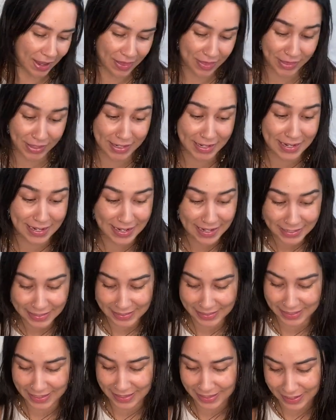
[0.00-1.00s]
The
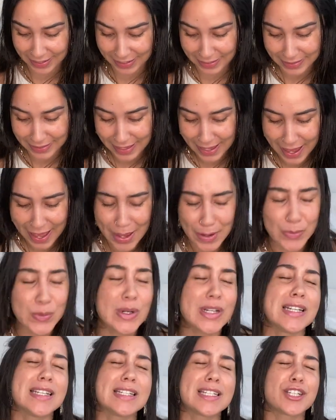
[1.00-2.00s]
next thing that I
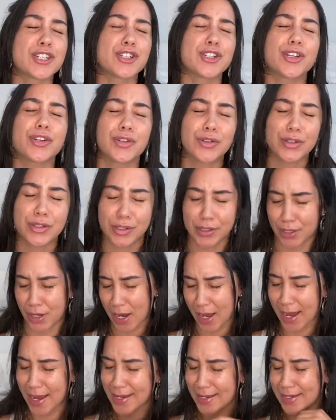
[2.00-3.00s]
wanted to show you
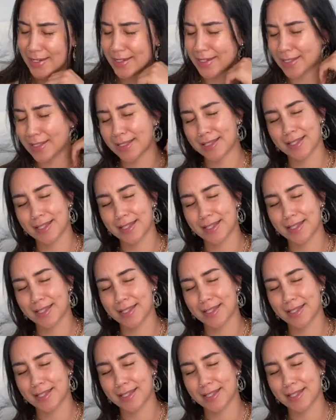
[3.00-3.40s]
guys.